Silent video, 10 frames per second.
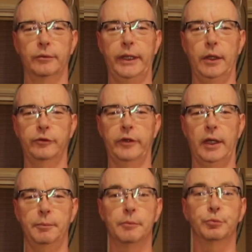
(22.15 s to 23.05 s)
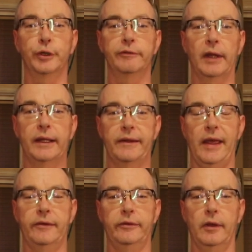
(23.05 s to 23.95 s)
radio setup, and pre-flight
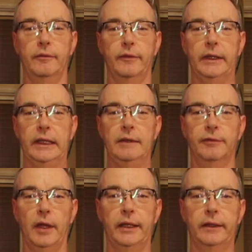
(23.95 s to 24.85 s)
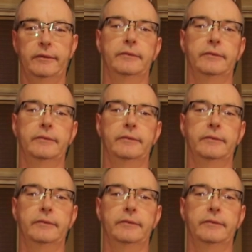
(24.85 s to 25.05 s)
test of the E-Flite